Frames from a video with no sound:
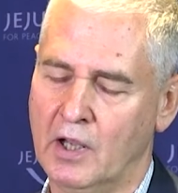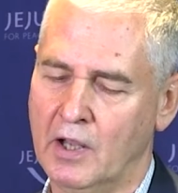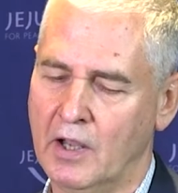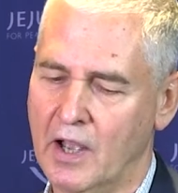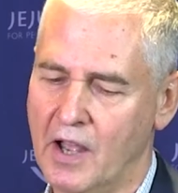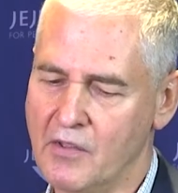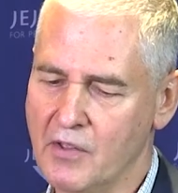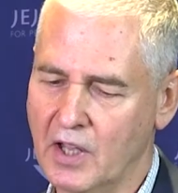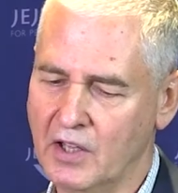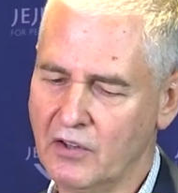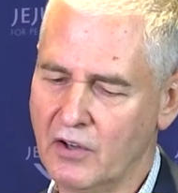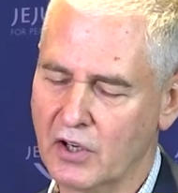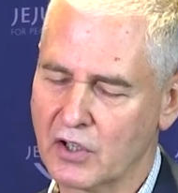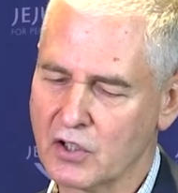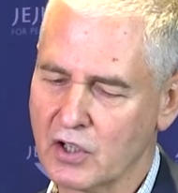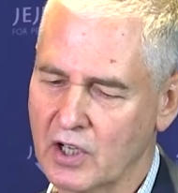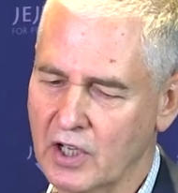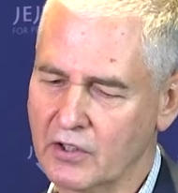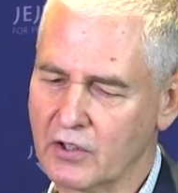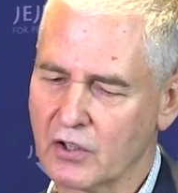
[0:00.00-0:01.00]
And then there is
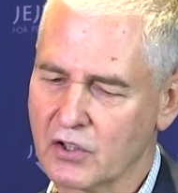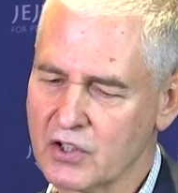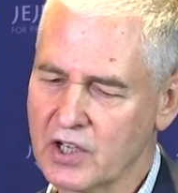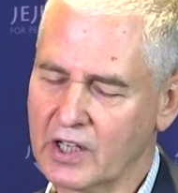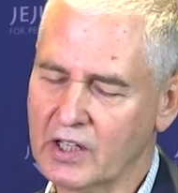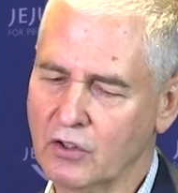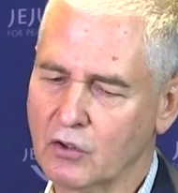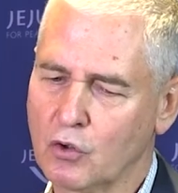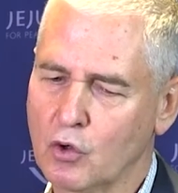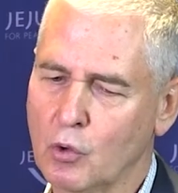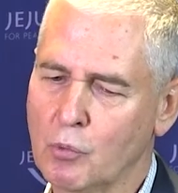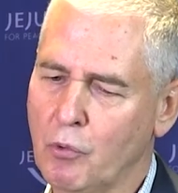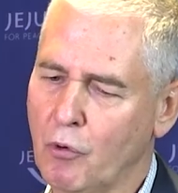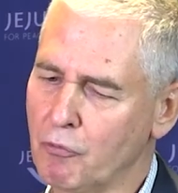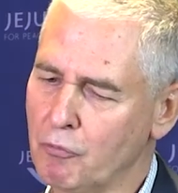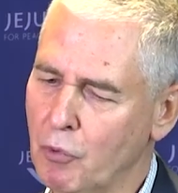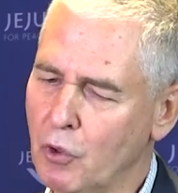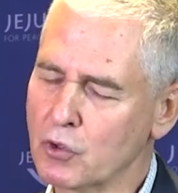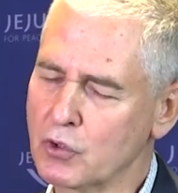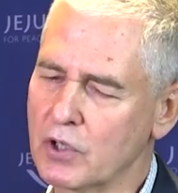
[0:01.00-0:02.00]
another second group of
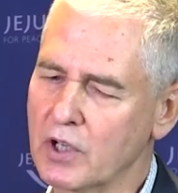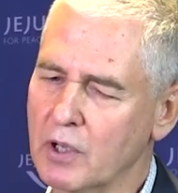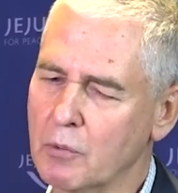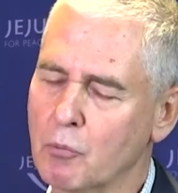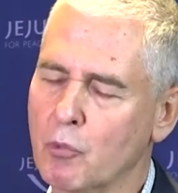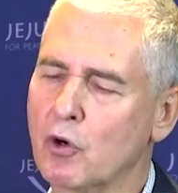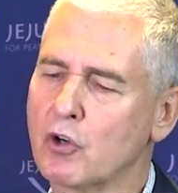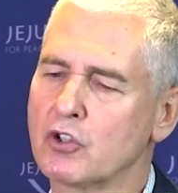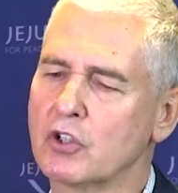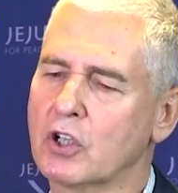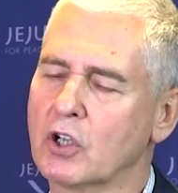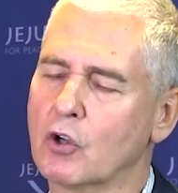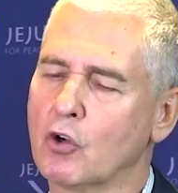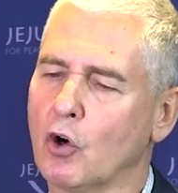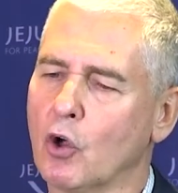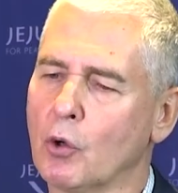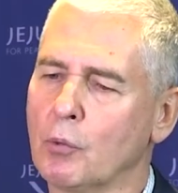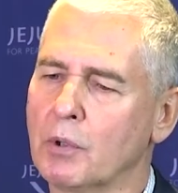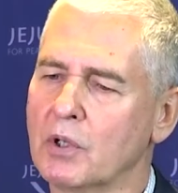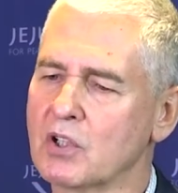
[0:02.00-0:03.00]
mostly emerging
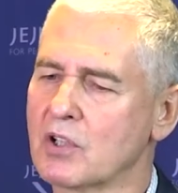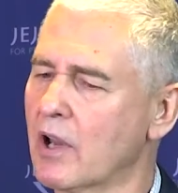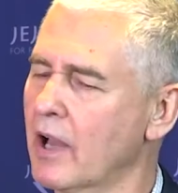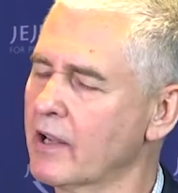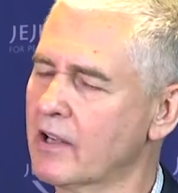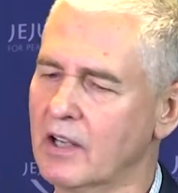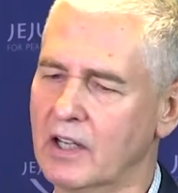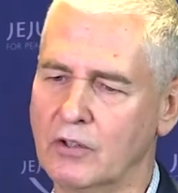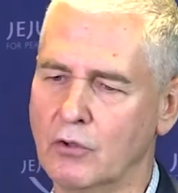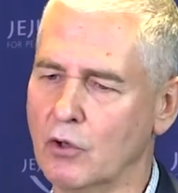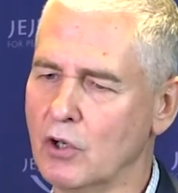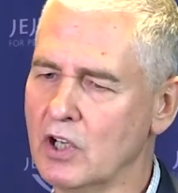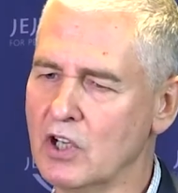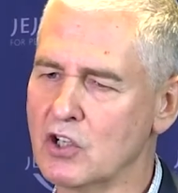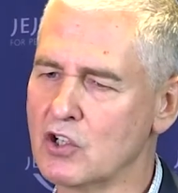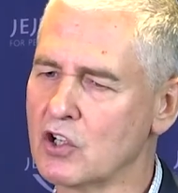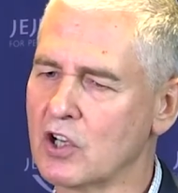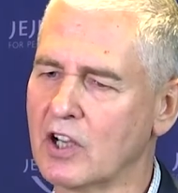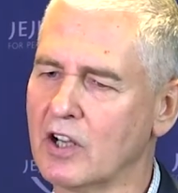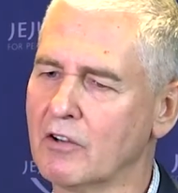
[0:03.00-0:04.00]
economies like
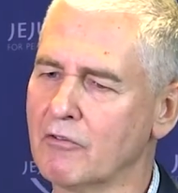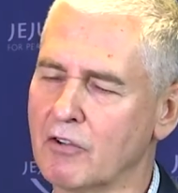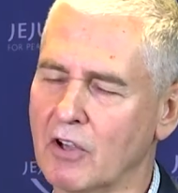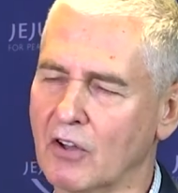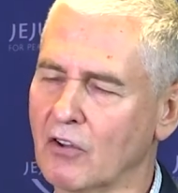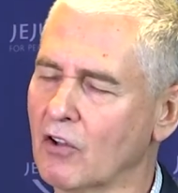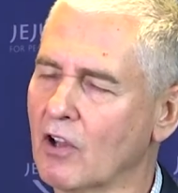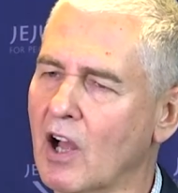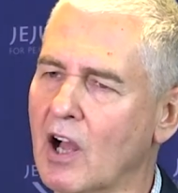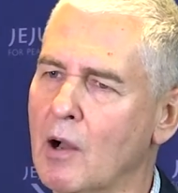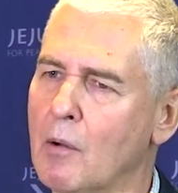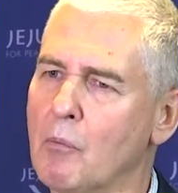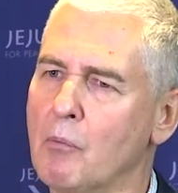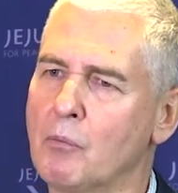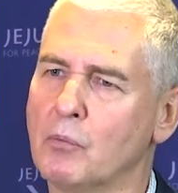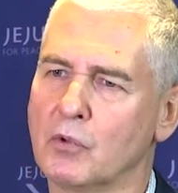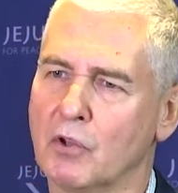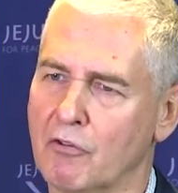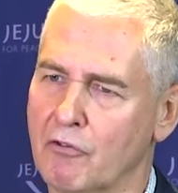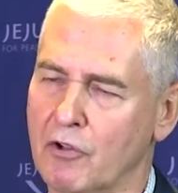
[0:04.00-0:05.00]
Indonesia,
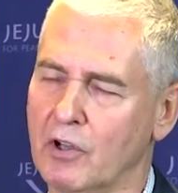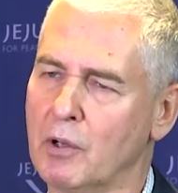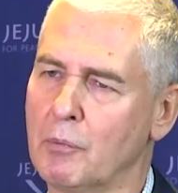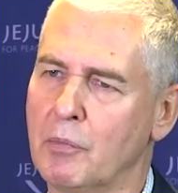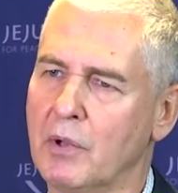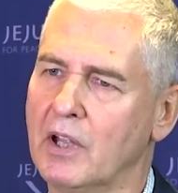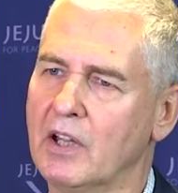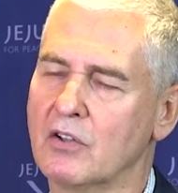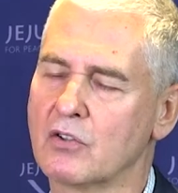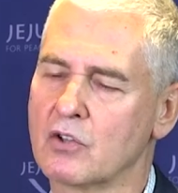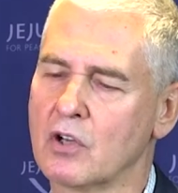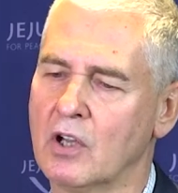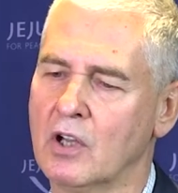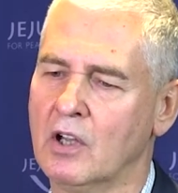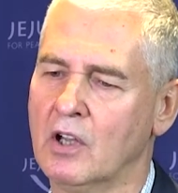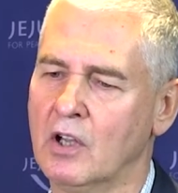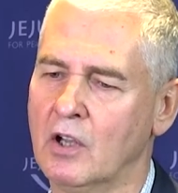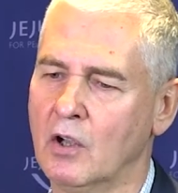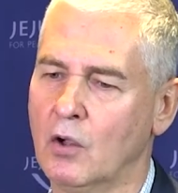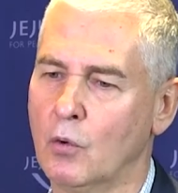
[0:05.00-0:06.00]
Vietnam, the Philippines,
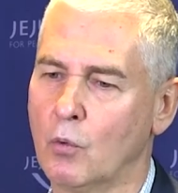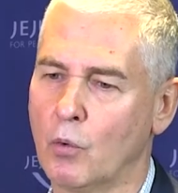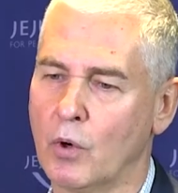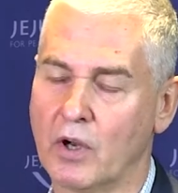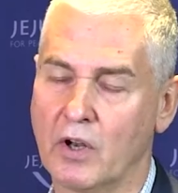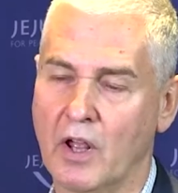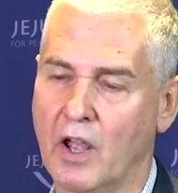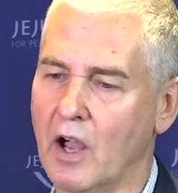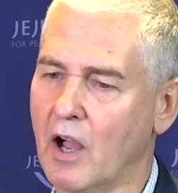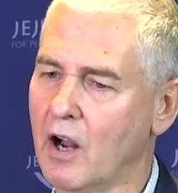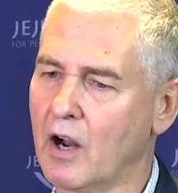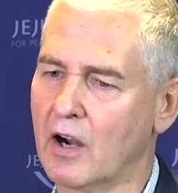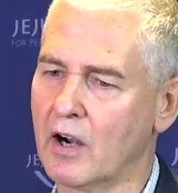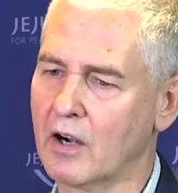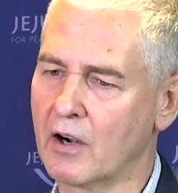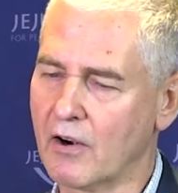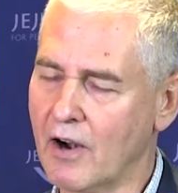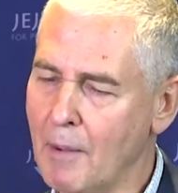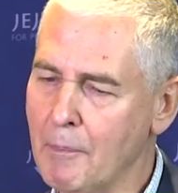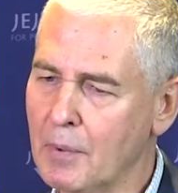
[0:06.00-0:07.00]
where they
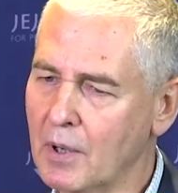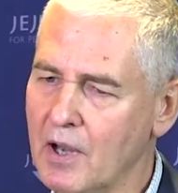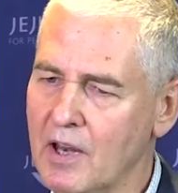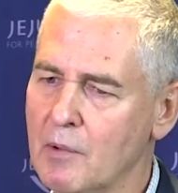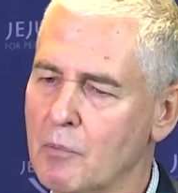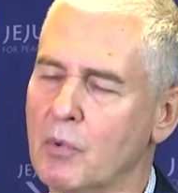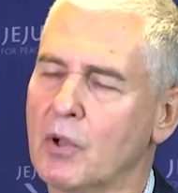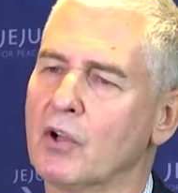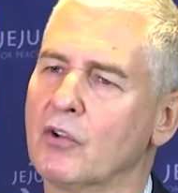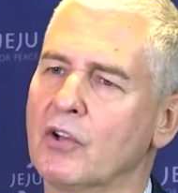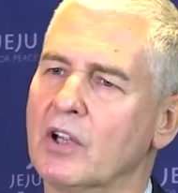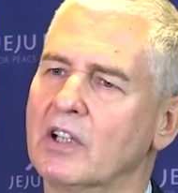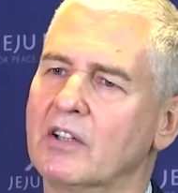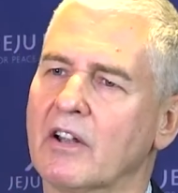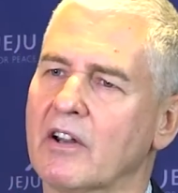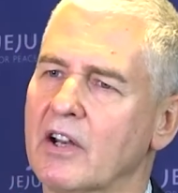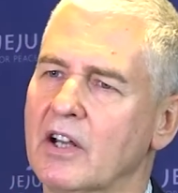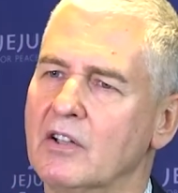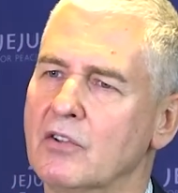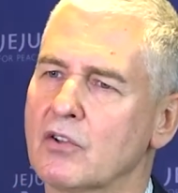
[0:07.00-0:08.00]
are rapidly building
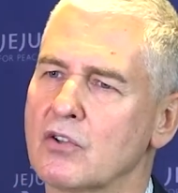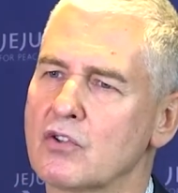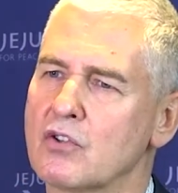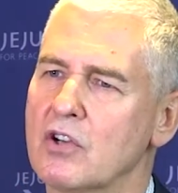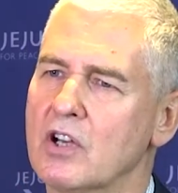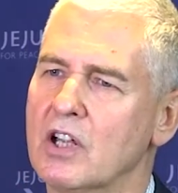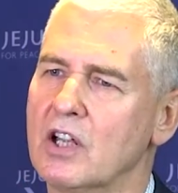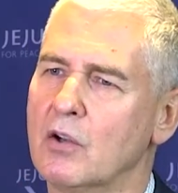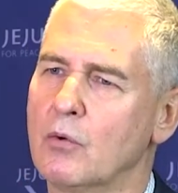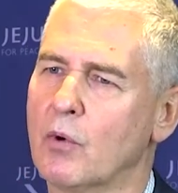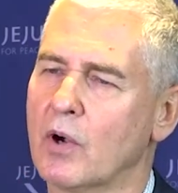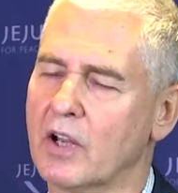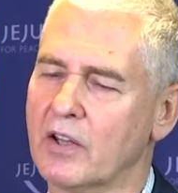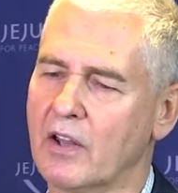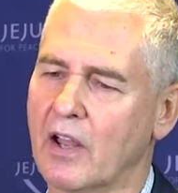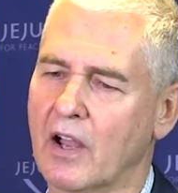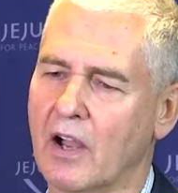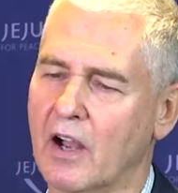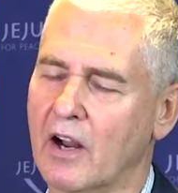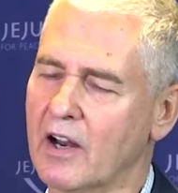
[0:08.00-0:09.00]
their industry, where
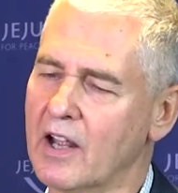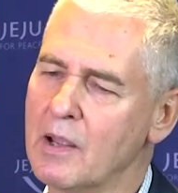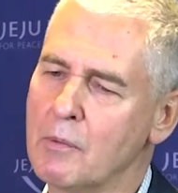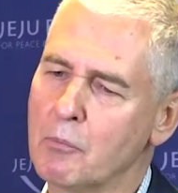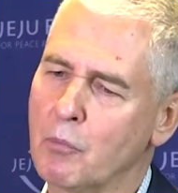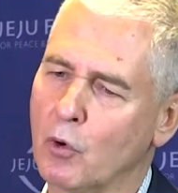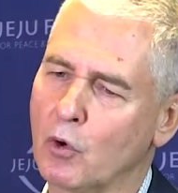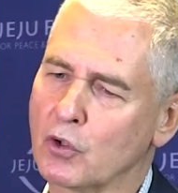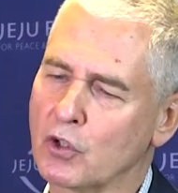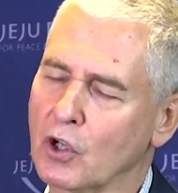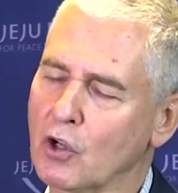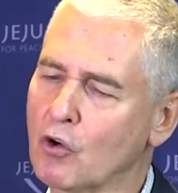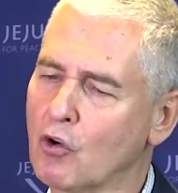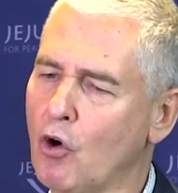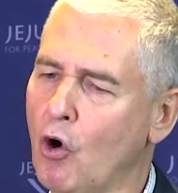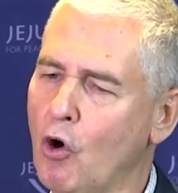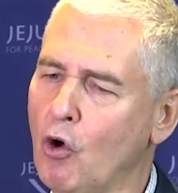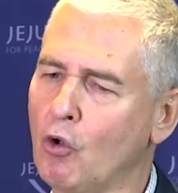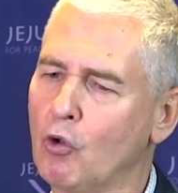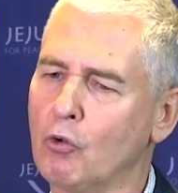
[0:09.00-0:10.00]
they are importing
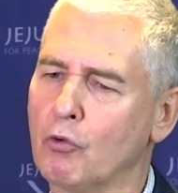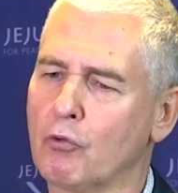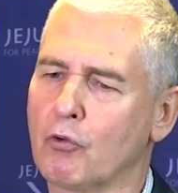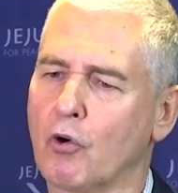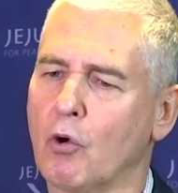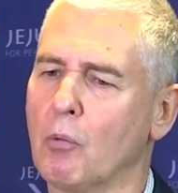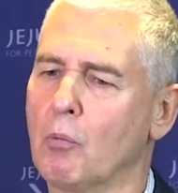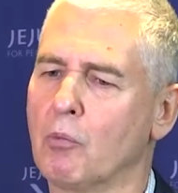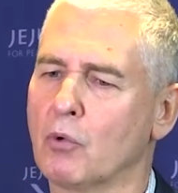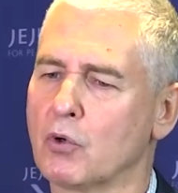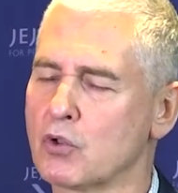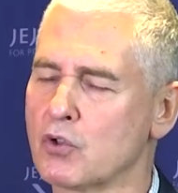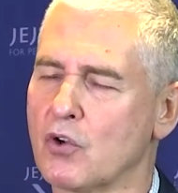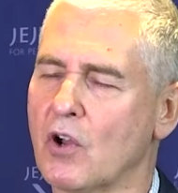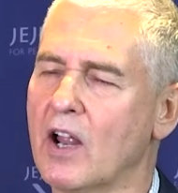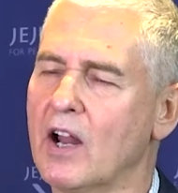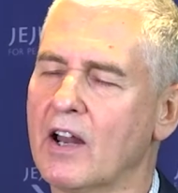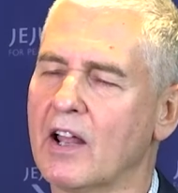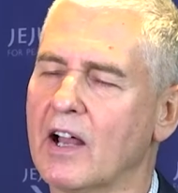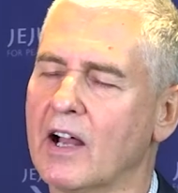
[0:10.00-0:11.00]
coal from
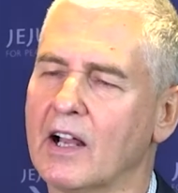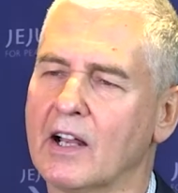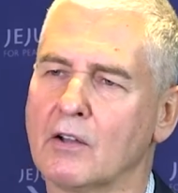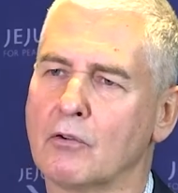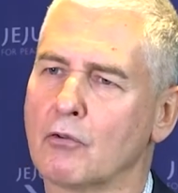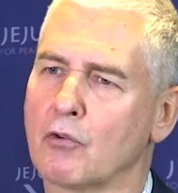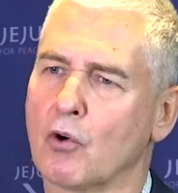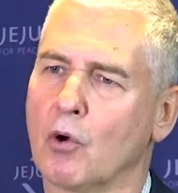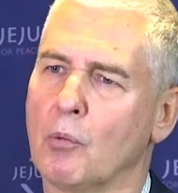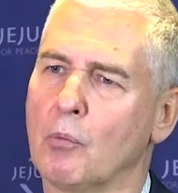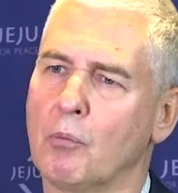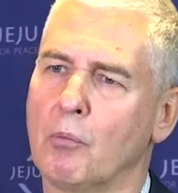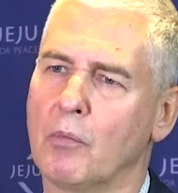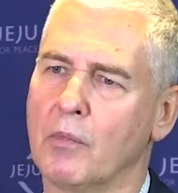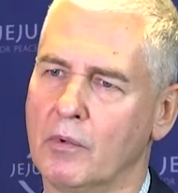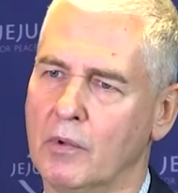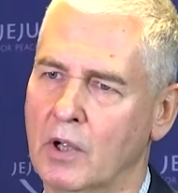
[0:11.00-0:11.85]
Australia and from